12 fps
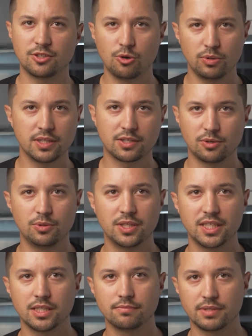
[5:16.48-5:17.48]
coolant,
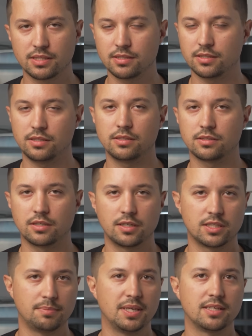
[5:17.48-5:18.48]
cooling, this is all
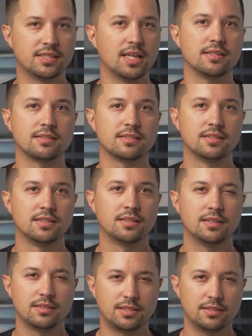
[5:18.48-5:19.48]
starting to make sense,
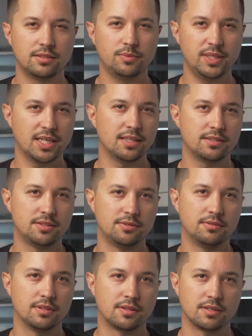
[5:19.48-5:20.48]
until we get
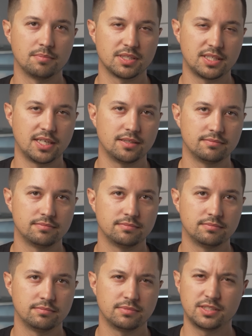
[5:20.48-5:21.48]
to the thermostat,
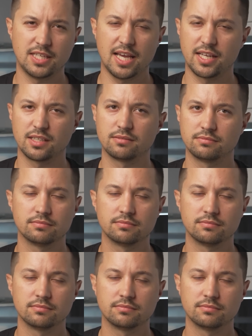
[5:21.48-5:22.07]
statting.